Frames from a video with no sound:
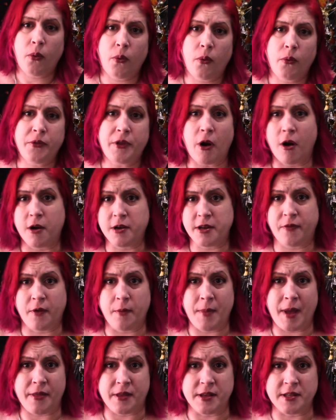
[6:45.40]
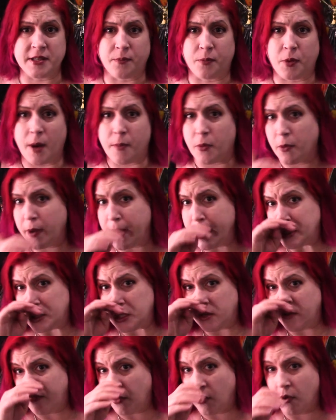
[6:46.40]
there are different methods of
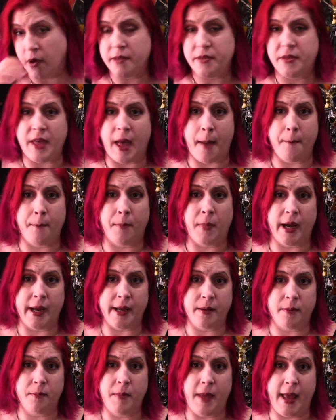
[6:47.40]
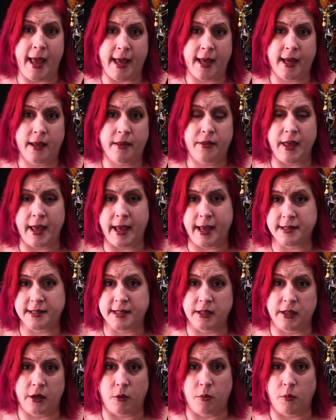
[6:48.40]
preparation for it that might make things a
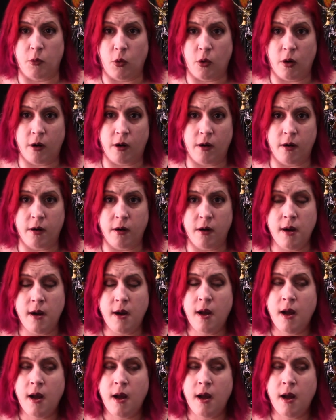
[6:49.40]
little more,